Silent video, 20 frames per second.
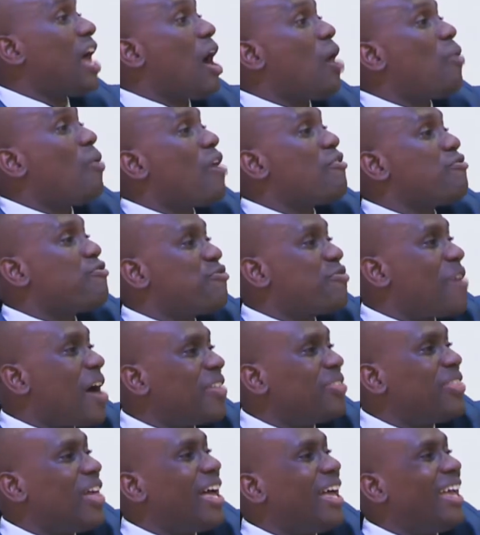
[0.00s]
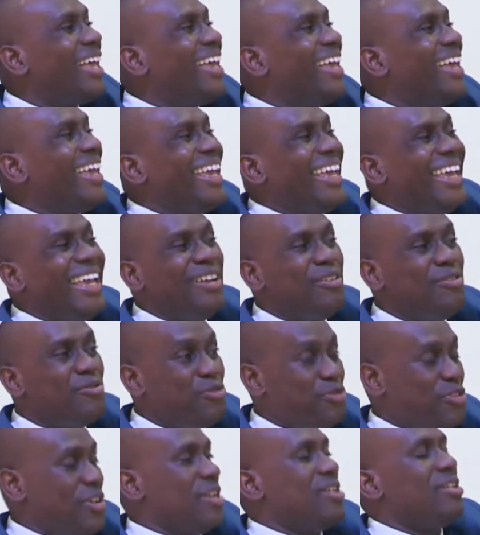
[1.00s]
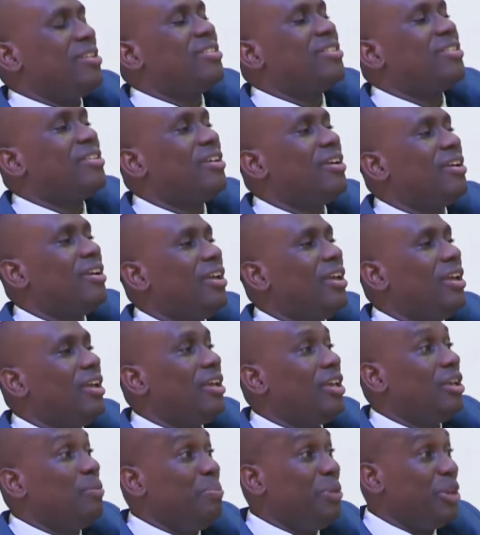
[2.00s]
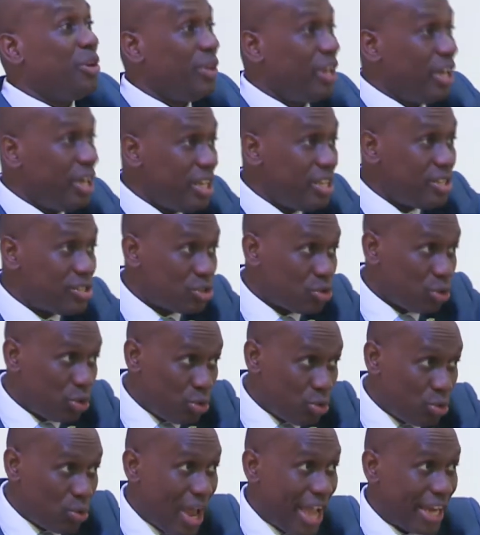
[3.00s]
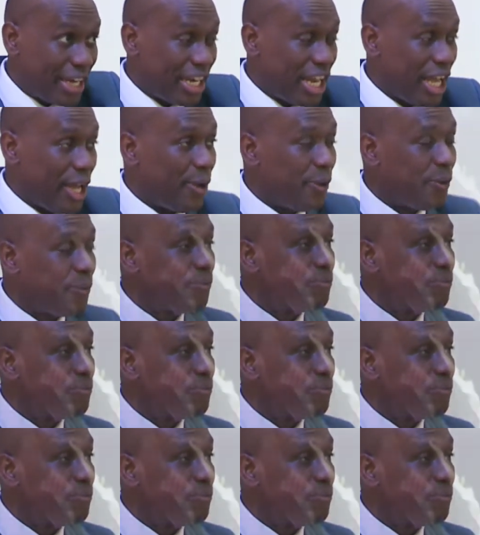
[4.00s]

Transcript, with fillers: our Father in faith be released to you right now.